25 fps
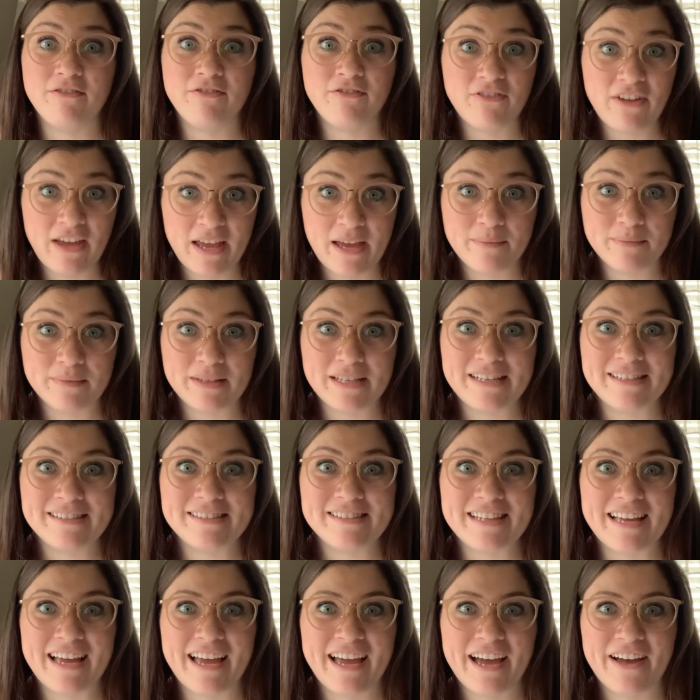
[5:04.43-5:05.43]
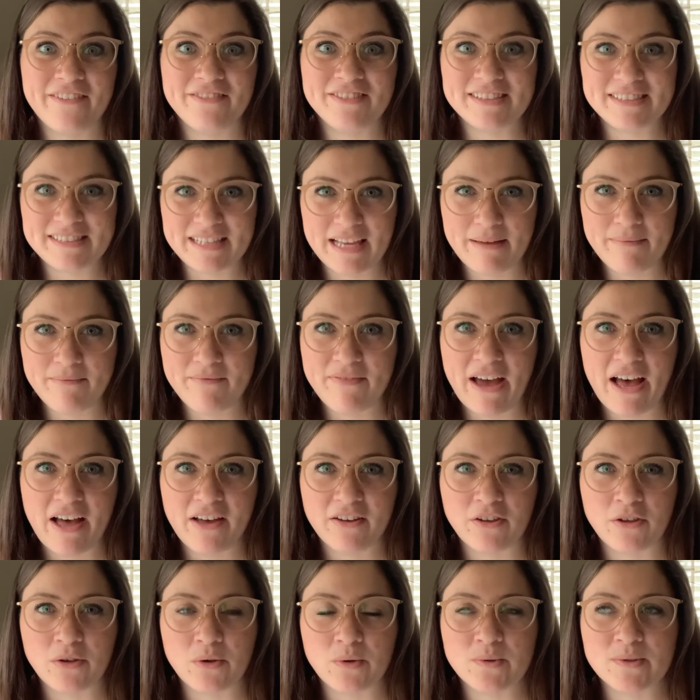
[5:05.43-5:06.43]
families that have the same
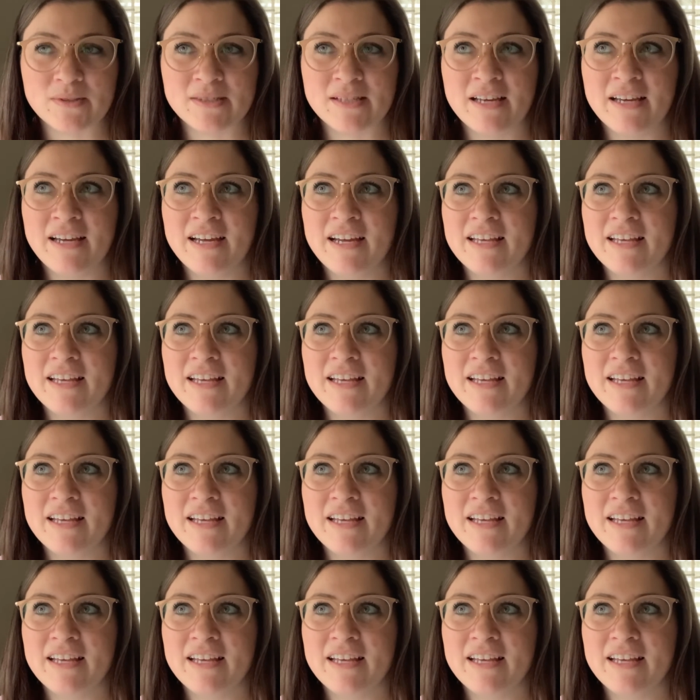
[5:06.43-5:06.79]
values,